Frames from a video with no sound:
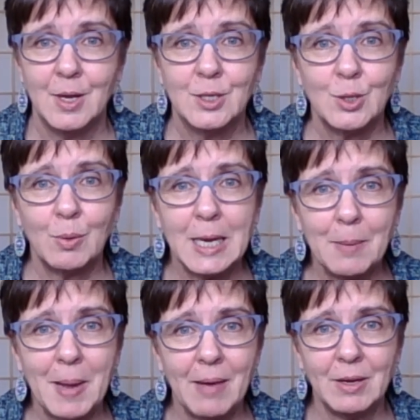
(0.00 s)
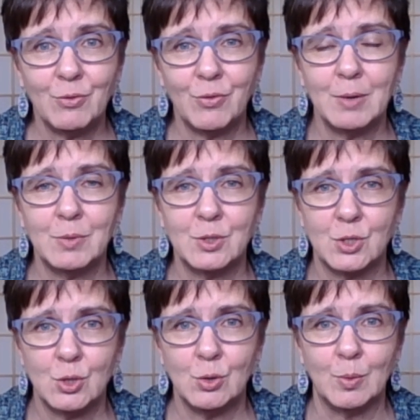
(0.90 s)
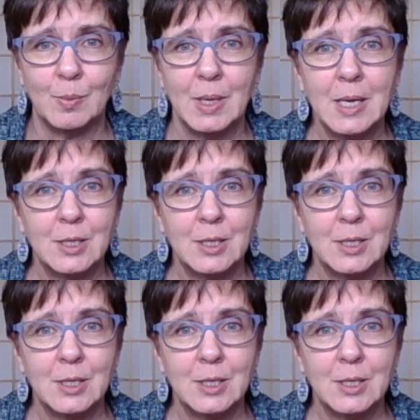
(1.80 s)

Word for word: So keep having fun with Zoom.